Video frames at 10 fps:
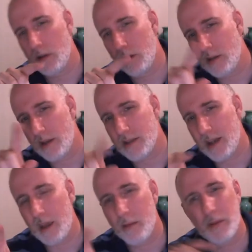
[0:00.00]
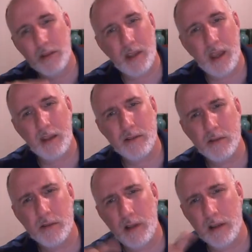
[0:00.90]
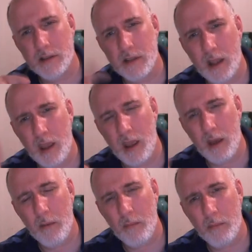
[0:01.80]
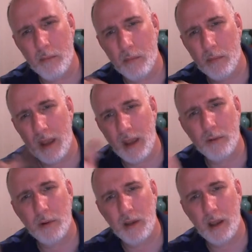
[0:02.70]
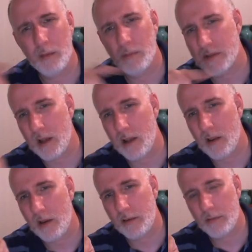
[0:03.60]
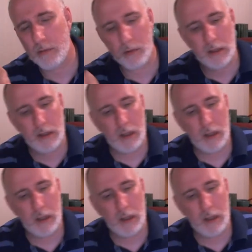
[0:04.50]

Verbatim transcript: It has an M that's canceled, like it's an M, a handwritten M that's got a line through it.